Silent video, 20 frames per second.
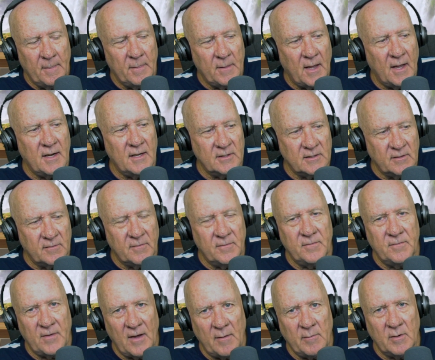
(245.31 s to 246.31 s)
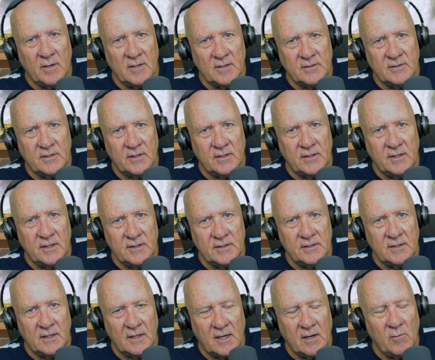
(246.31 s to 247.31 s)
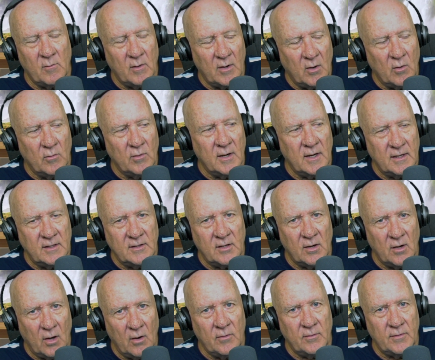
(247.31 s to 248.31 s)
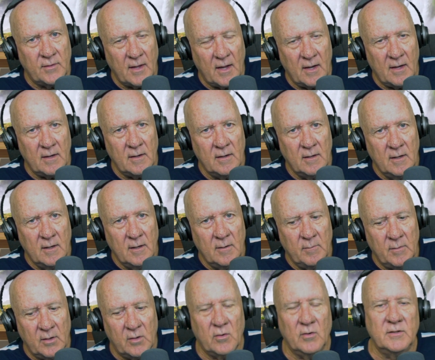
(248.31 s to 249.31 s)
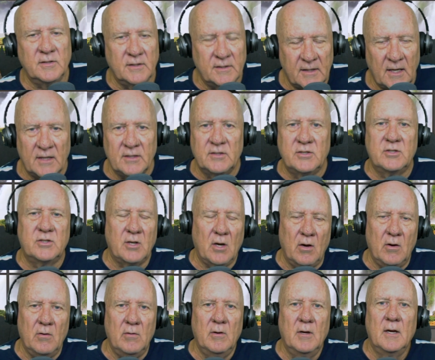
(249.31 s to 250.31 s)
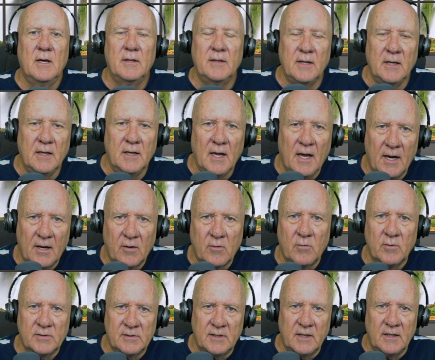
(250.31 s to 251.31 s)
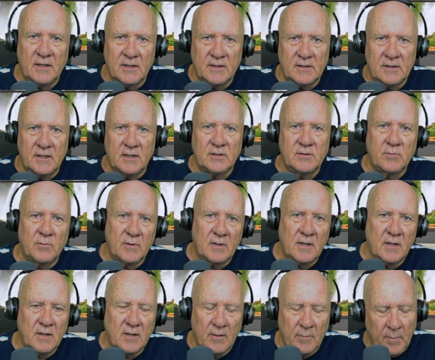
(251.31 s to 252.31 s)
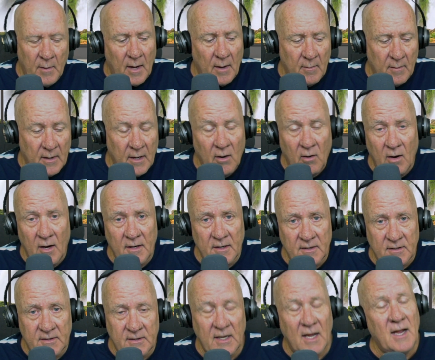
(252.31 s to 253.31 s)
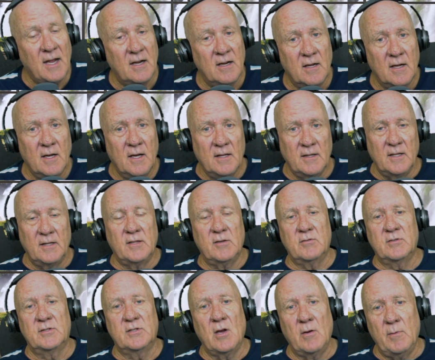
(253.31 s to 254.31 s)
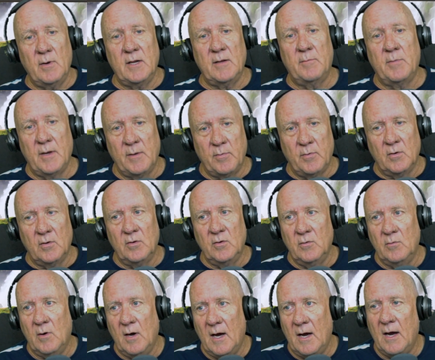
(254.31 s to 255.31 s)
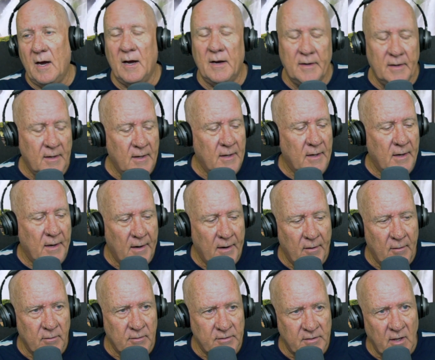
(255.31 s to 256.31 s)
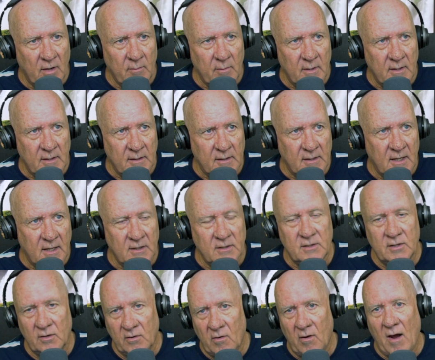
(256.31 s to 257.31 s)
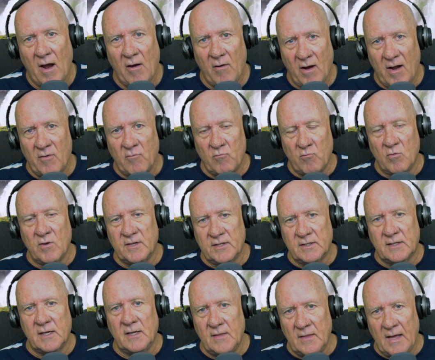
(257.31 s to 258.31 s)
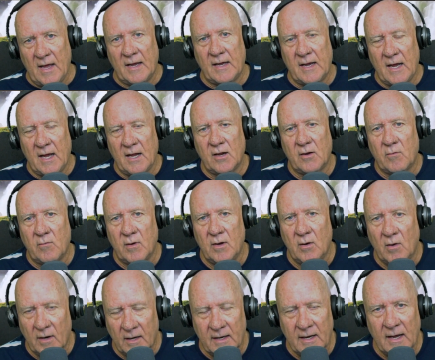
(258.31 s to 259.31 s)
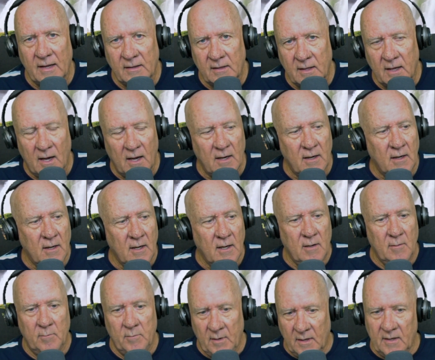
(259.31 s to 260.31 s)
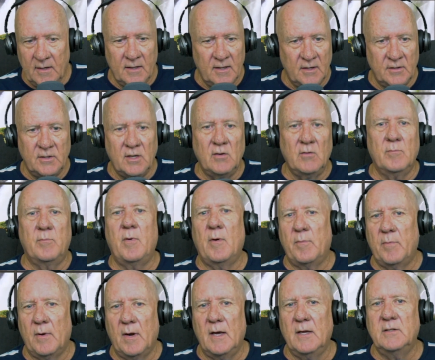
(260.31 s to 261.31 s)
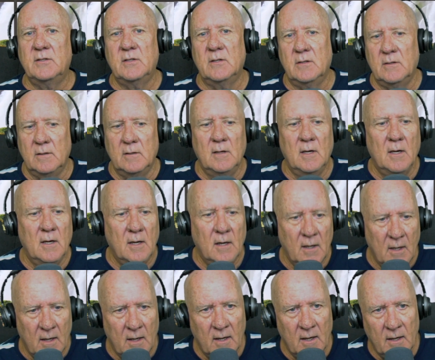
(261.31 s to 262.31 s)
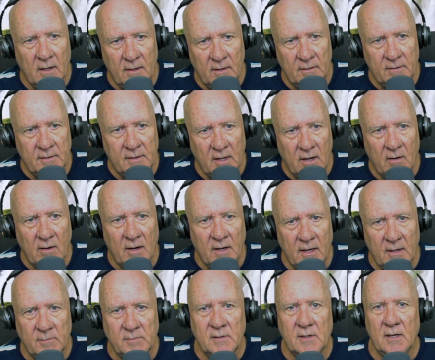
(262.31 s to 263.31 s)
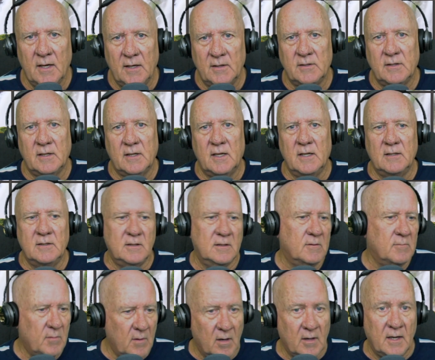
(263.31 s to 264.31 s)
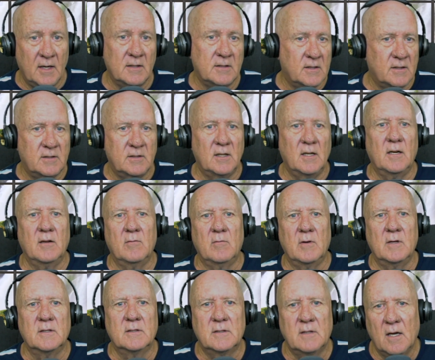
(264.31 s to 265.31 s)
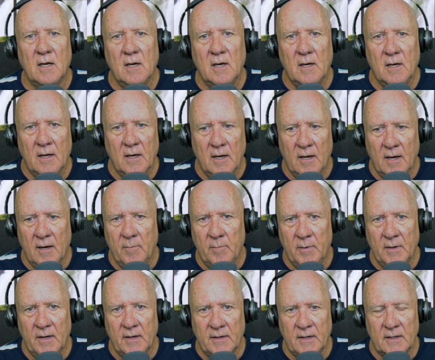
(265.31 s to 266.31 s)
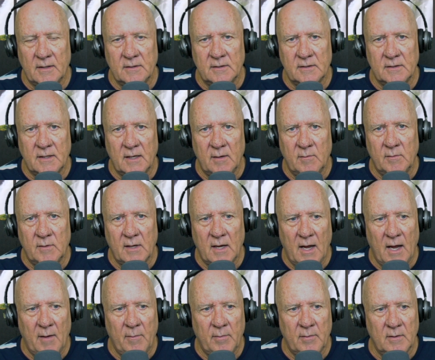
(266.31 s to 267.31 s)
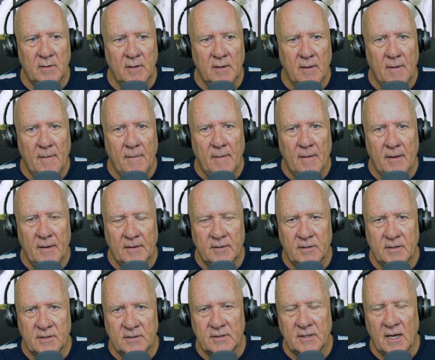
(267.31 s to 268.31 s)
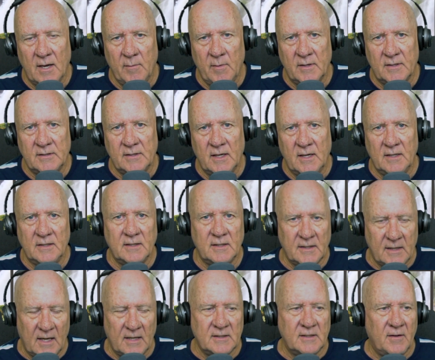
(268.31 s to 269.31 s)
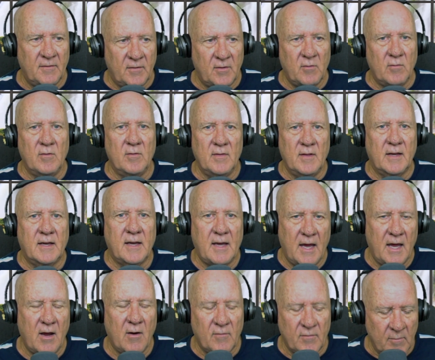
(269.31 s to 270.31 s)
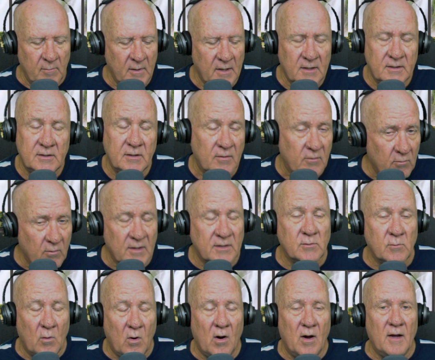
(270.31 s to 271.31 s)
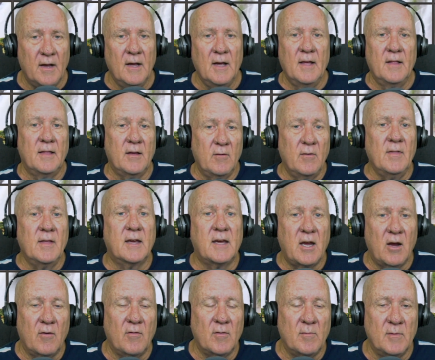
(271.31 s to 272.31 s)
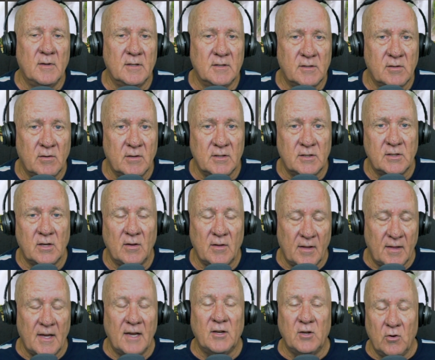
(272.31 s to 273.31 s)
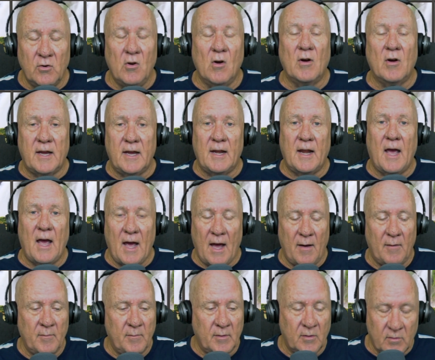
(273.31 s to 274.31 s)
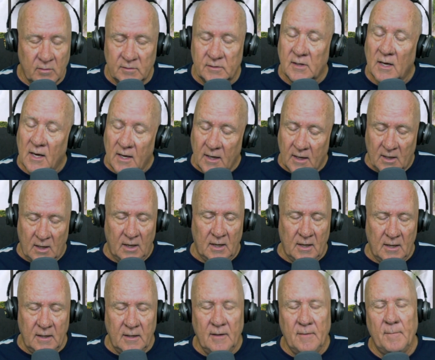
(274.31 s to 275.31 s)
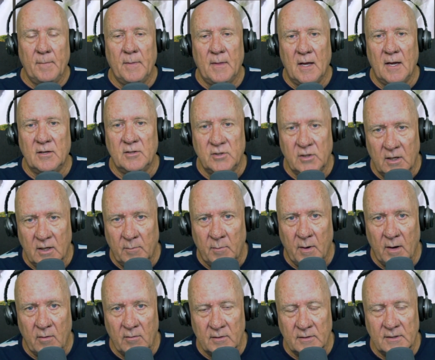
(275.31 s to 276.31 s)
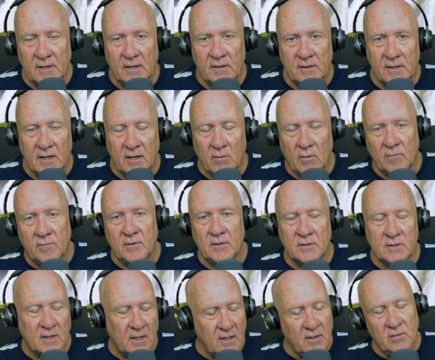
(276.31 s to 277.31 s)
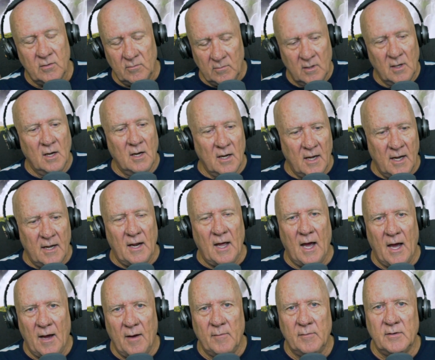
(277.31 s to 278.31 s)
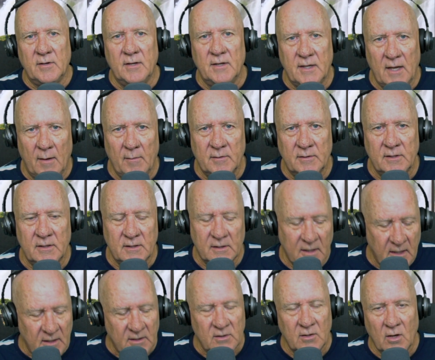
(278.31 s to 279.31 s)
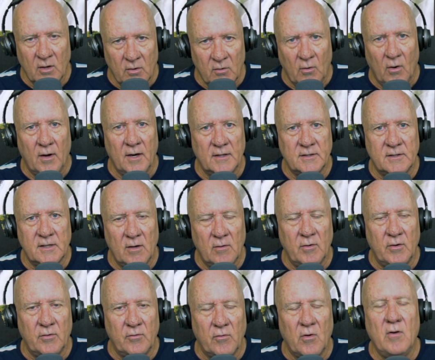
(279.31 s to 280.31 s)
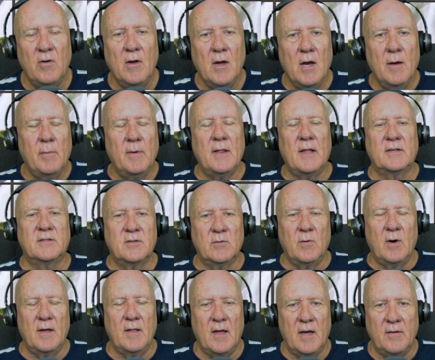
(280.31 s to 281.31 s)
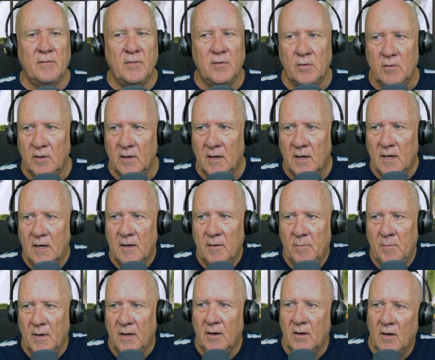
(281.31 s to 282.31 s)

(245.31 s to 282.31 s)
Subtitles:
That is a fabulous statistic, and we all need to note that because it does show the inadequacy that sits within the department. Now, I understand that there are so many people who are, or so many kids that are at risk in that category. I get that. But in the general population, there are heaps and heaps of kids that, I guess, are still at risk, but it doesn't seem to happen to the same extent as it does if they're in the care of the minister. And the reason why they're in the care of the minister is so that they do not get harmed, because clearly there are shitty parents out there, obviously, who had harmed and damaged his kids. Not necessarily true, but that's the way they view it. But